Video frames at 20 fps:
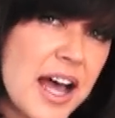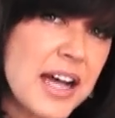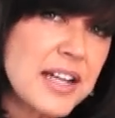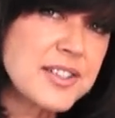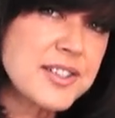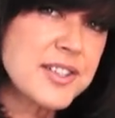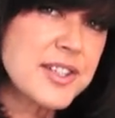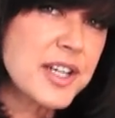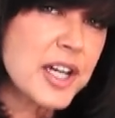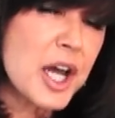
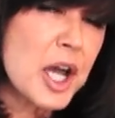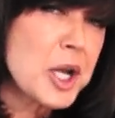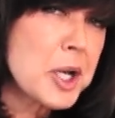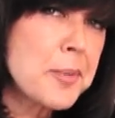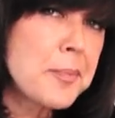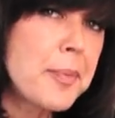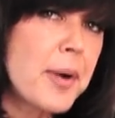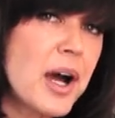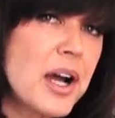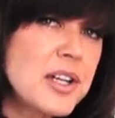that's the kind
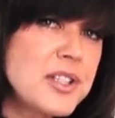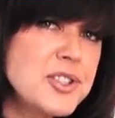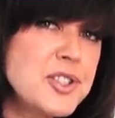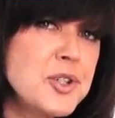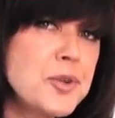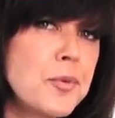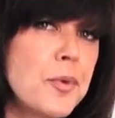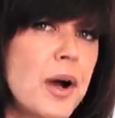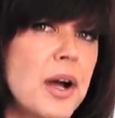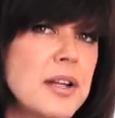of bond
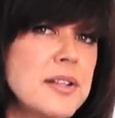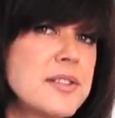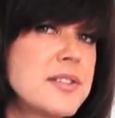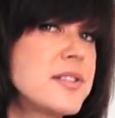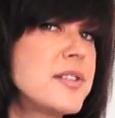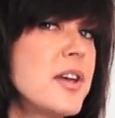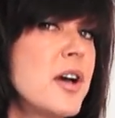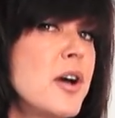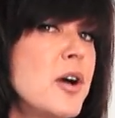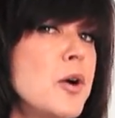you want.
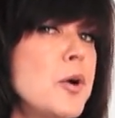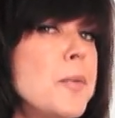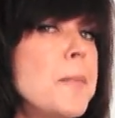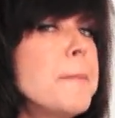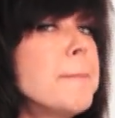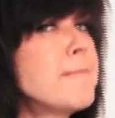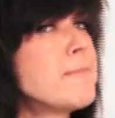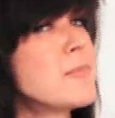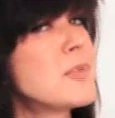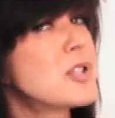So,
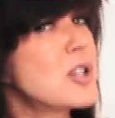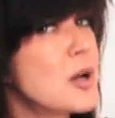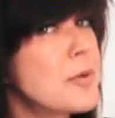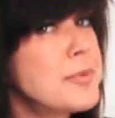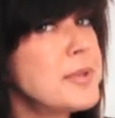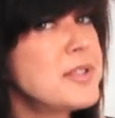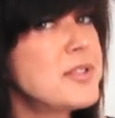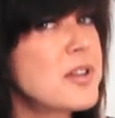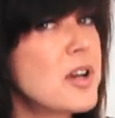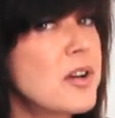
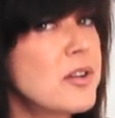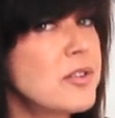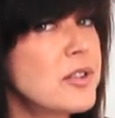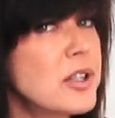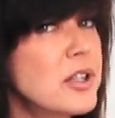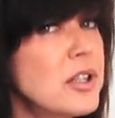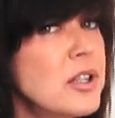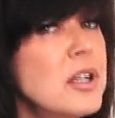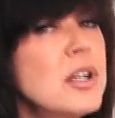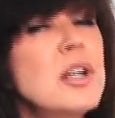Toby's
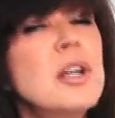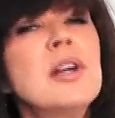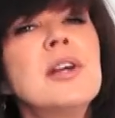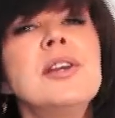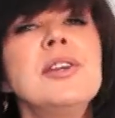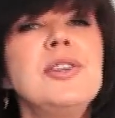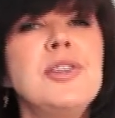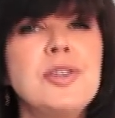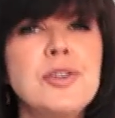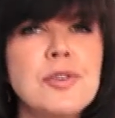owner,
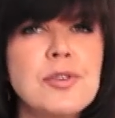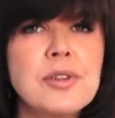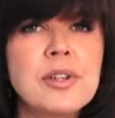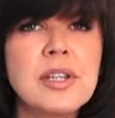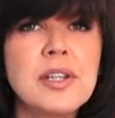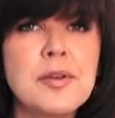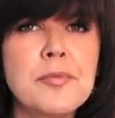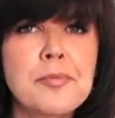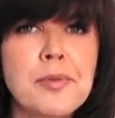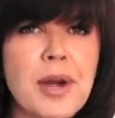you
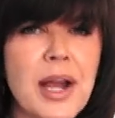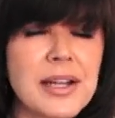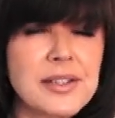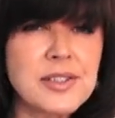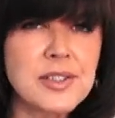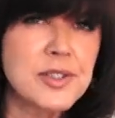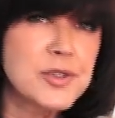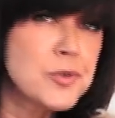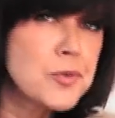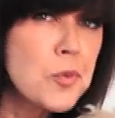can
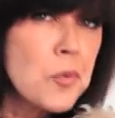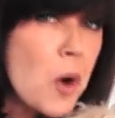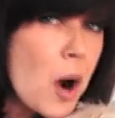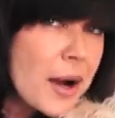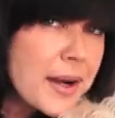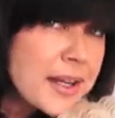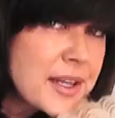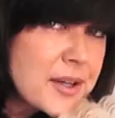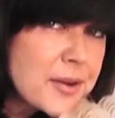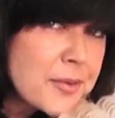practice
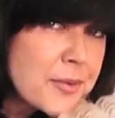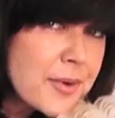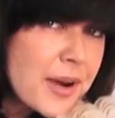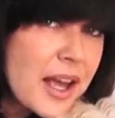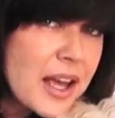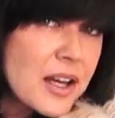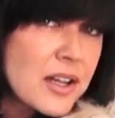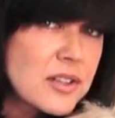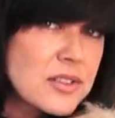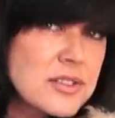walking
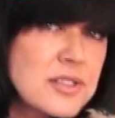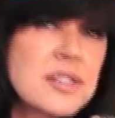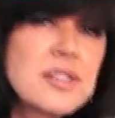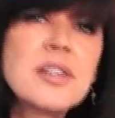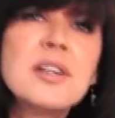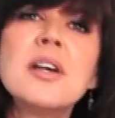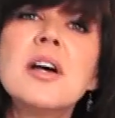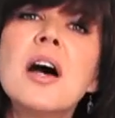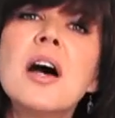around